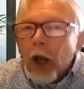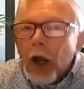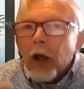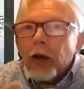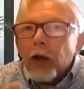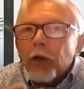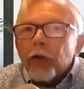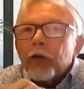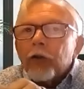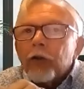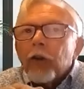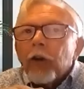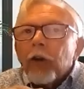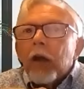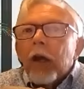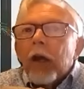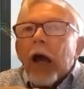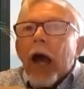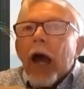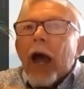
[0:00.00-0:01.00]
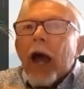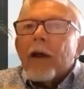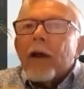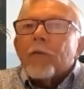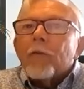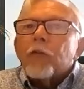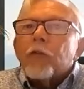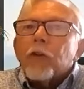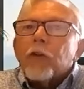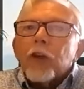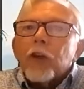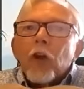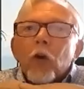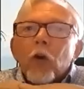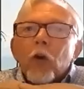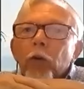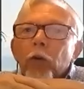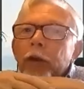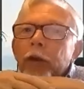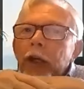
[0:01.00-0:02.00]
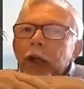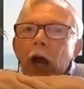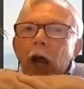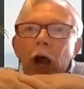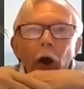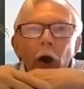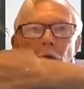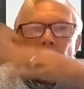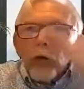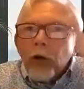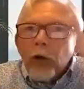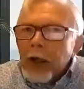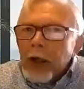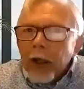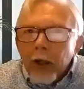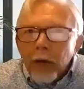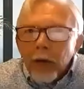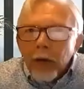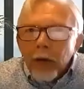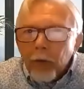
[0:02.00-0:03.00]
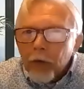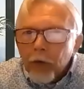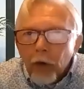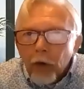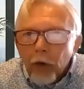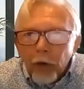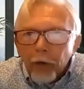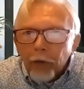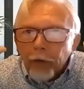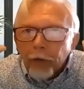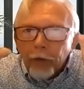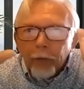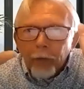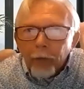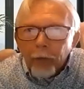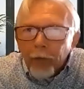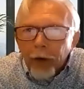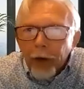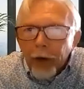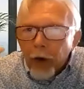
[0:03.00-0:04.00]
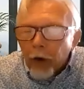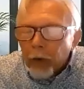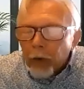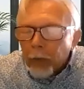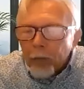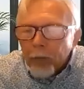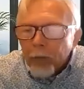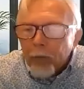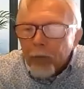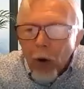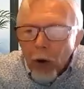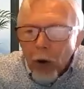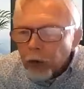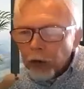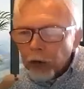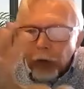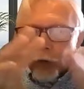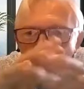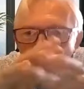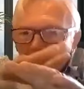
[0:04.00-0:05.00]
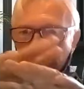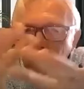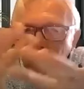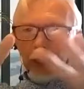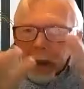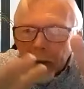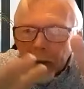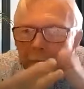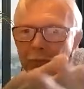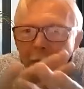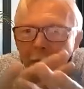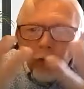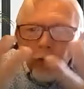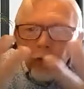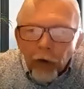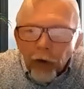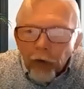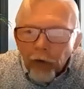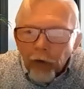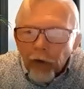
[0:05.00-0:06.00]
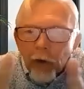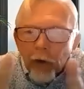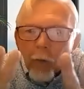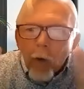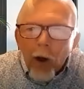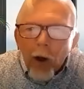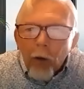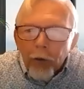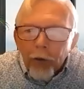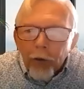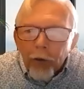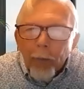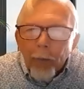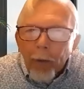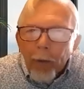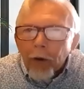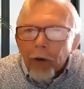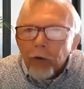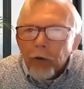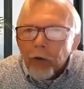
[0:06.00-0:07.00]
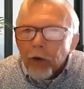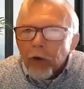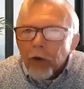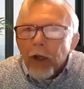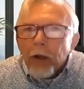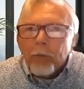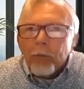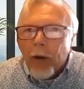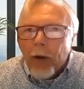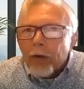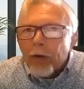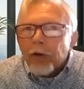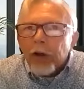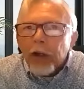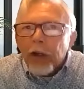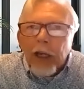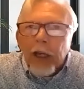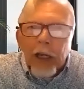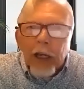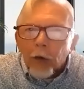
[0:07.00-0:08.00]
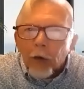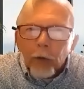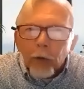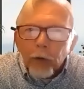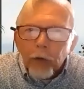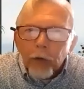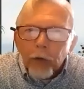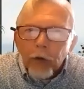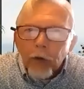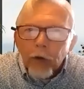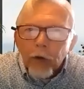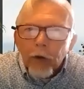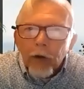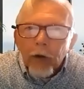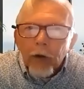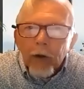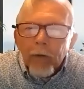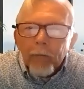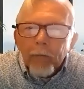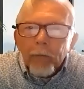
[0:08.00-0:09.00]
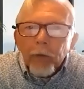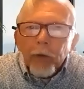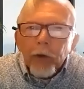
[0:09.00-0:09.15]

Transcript: the middle class and you're the only sort of modestly wealthy person in Beverly Hills,